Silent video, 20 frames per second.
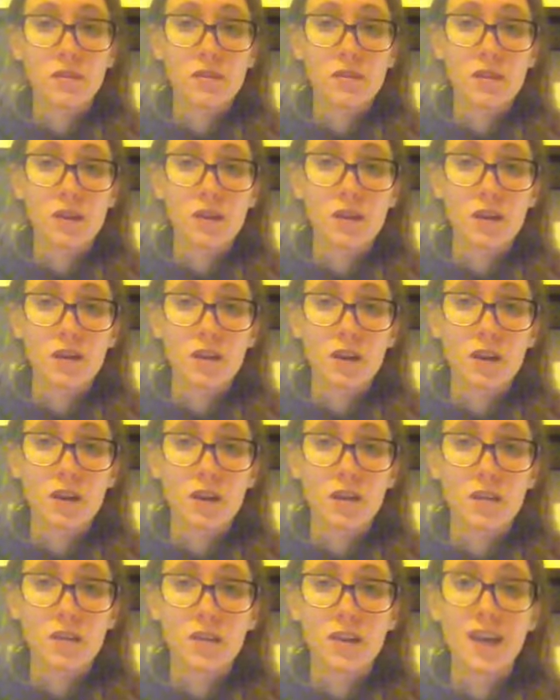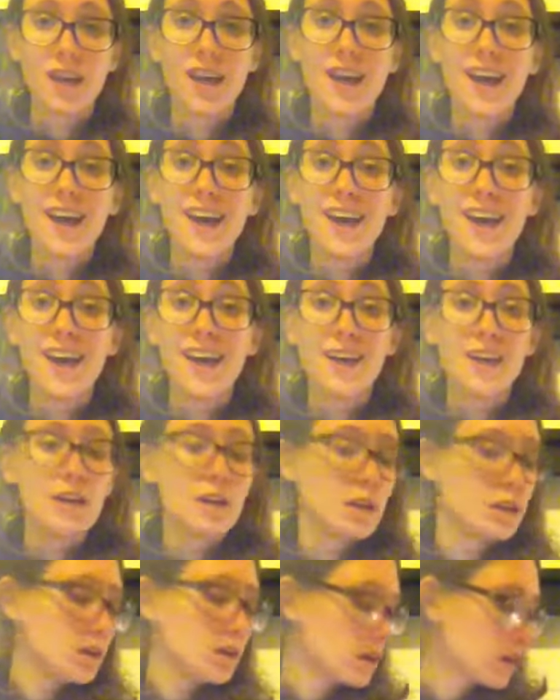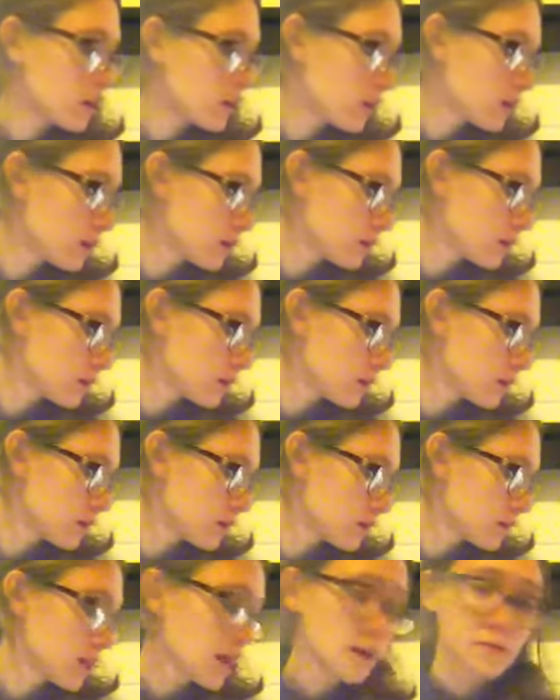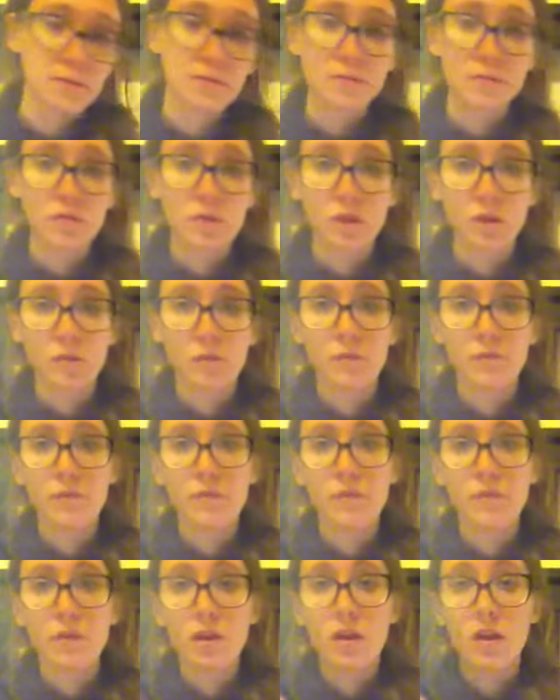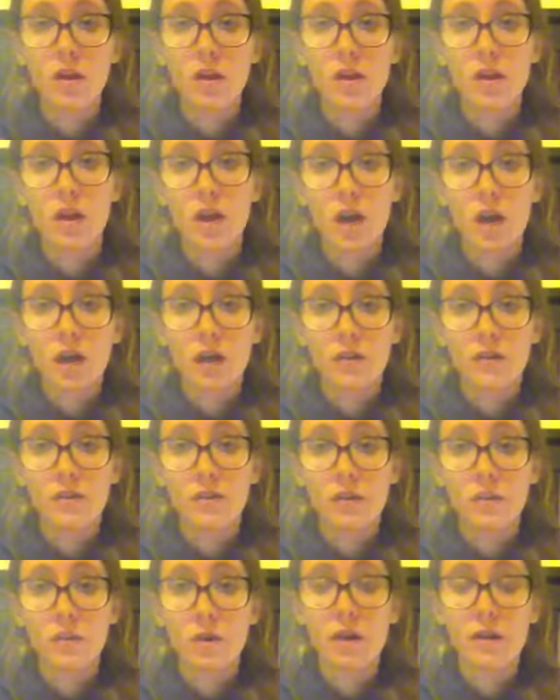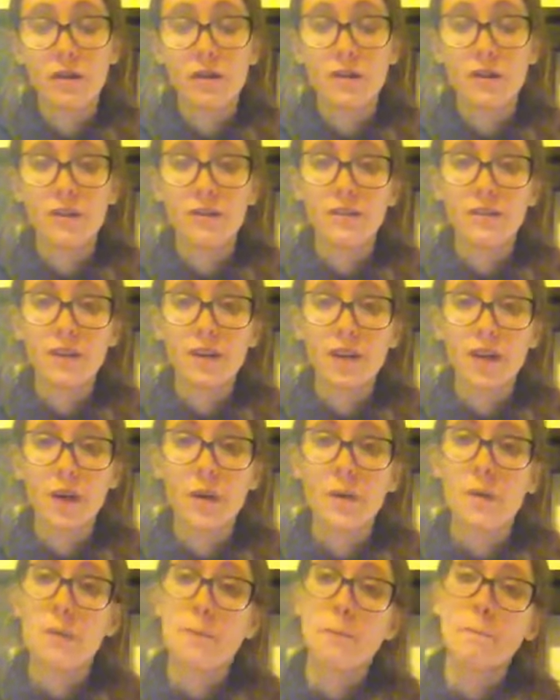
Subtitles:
it's 10 o'clock. Yeah, so, I'll see you all in the next video.